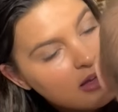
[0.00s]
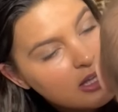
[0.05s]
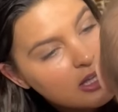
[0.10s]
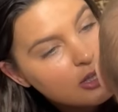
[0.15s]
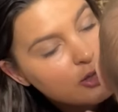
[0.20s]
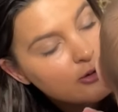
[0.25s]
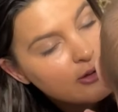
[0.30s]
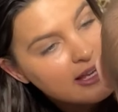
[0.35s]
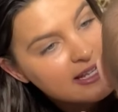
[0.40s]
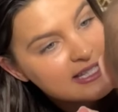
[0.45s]

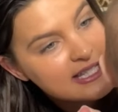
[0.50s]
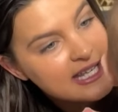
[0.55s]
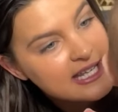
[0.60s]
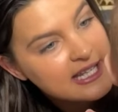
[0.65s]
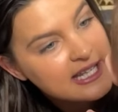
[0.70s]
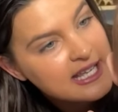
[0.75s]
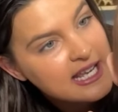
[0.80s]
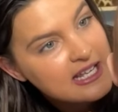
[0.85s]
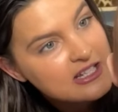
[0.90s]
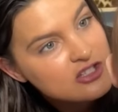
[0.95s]
You liked
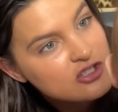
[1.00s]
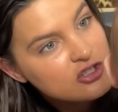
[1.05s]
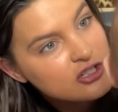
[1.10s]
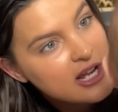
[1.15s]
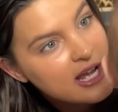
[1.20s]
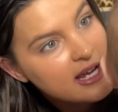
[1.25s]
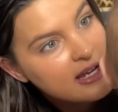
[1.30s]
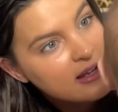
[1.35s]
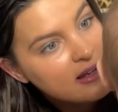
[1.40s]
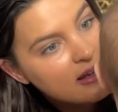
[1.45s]
eating
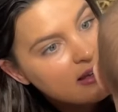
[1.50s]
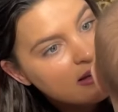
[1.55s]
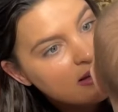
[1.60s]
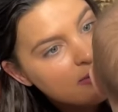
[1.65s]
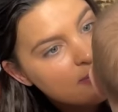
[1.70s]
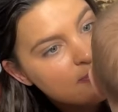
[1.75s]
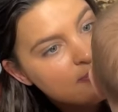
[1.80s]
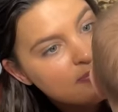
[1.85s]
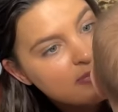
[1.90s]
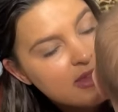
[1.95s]
yesterday?
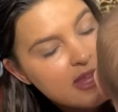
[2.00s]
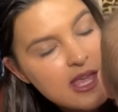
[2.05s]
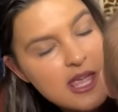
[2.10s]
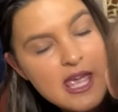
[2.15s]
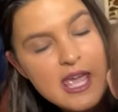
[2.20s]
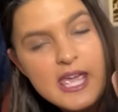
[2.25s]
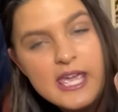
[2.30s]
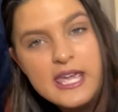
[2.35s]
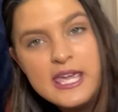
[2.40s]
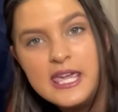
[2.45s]

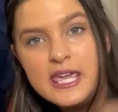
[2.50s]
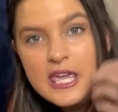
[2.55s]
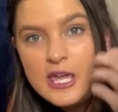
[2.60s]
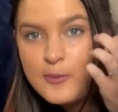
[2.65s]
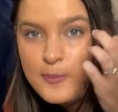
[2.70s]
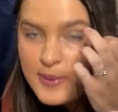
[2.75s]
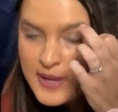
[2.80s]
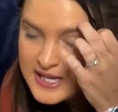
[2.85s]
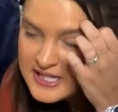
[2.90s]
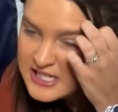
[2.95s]
He
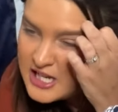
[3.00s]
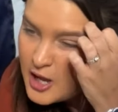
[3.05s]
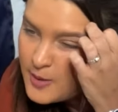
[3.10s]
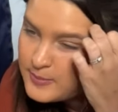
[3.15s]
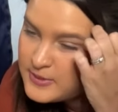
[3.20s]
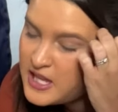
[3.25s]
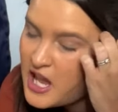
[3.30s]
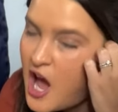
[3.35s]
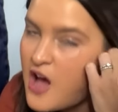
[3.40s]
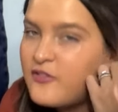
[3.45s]
picked up
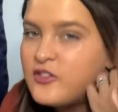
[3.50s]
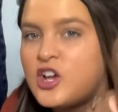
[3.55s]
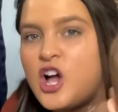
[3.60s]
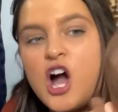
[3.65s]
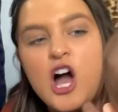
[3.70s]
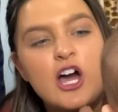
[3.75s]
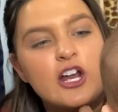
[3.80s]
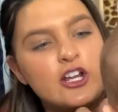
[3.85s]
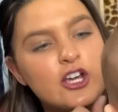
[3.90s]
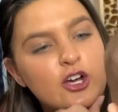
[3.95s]
the
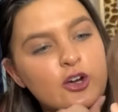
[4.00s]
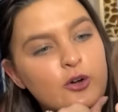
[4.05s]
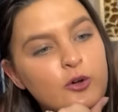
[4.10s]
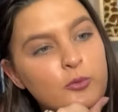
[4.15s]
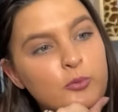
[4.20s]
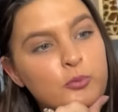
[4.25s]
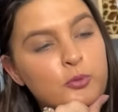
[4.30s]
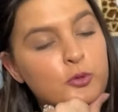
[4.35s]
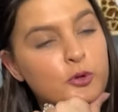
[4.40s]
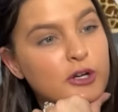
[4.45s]
avocado
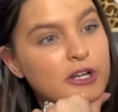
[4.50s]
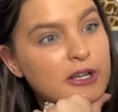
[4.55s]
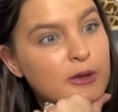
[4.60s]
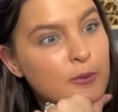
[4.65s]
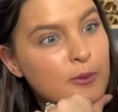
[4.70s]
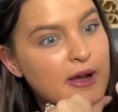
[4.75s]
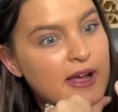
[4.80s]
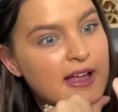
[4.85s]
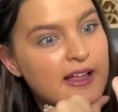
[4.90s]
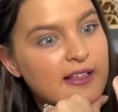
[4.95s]
pretty
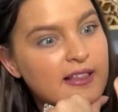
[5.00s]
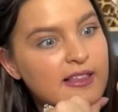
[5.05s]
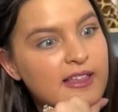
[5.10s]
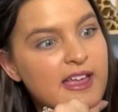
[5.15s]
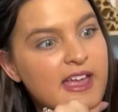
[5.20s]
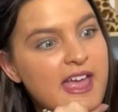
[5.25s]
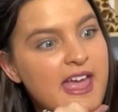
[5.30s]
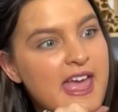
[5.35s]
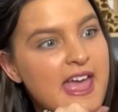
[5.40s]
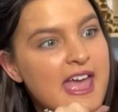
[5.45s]
well
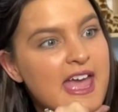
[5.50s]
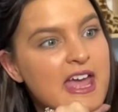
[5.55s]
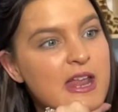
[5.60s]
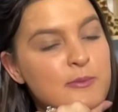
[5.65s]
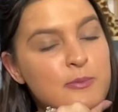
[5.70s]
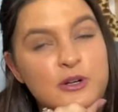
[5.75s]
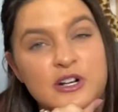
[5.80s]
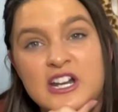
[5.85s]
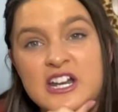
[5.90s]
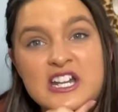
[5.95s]
and
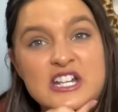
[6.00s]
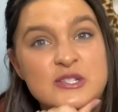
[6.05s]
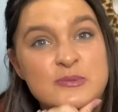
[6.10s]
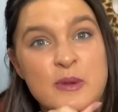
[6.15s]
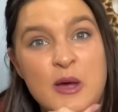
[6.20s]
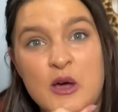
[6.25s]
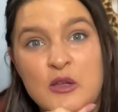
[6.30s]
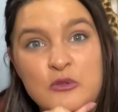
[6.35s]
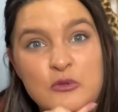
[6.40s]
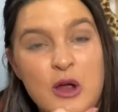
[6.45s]
put it in his
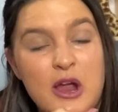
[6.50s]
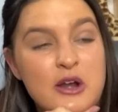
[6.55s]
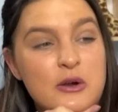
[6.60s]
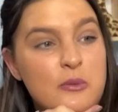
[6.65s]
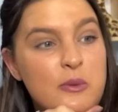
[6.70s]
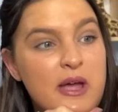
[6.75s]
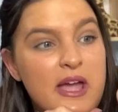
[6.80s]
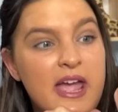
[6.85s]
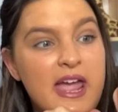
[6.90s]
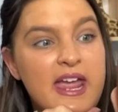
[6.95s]
mouth right
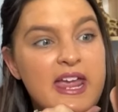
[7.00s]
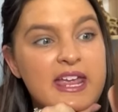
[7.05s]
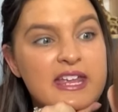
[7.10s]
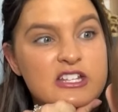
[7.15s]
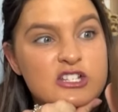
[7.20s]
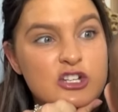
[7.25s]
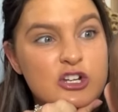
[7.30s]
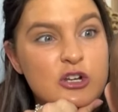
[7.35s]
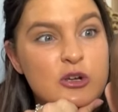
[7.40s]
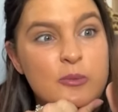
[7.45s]
away,
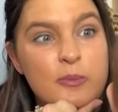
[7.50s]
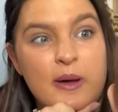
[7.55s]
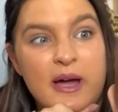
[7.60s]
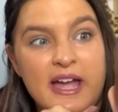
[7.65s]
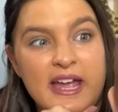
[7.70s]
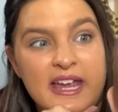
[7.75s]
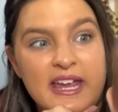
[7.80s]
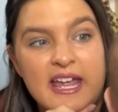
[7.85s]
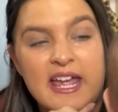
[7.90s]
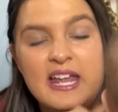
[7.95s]
took a
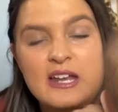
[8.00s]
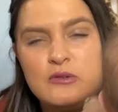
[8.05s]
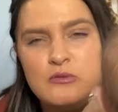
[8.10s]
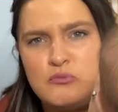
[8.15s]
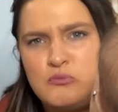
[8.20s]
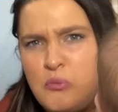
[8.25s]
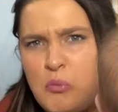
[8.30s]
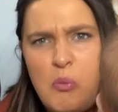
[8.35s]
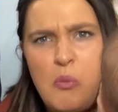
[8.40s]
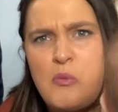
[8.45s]
bite and
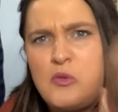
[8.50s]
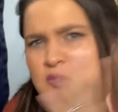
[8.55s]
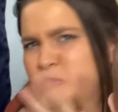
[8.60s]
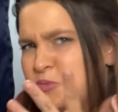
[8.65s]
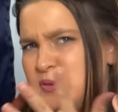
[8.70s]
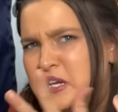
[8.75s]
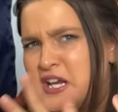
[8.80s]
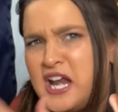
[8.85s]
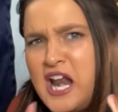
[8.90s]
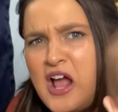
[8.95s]

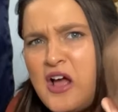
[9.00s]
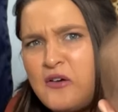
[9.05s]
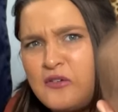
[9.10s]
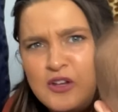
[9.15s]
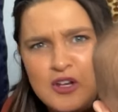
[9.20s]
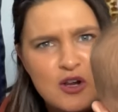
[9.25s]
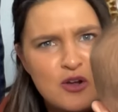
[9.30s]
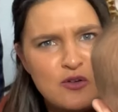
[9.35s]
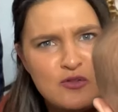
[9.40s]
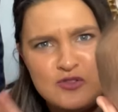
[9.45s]
spit it out.
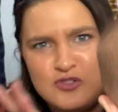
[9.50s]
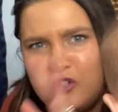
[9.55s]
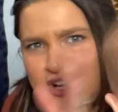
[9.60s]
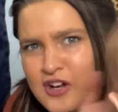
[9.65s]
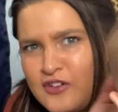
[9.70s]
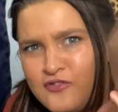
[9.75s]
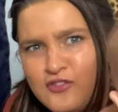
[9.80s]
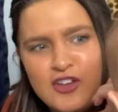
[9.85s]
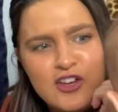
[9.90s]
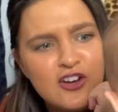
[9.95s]
You know, he's
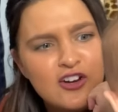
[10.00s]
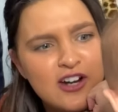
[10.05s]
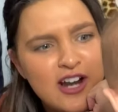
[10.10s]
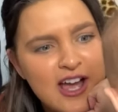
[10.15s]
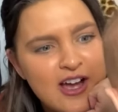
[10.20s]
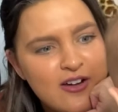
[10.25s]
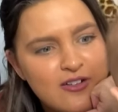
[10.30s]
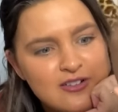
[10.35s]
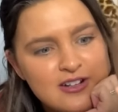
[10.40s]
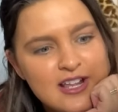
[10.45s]
trying to figure it
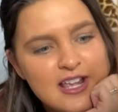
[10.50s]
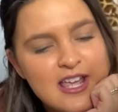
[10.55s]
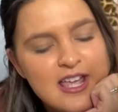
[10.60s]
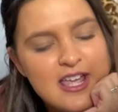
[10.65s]
out.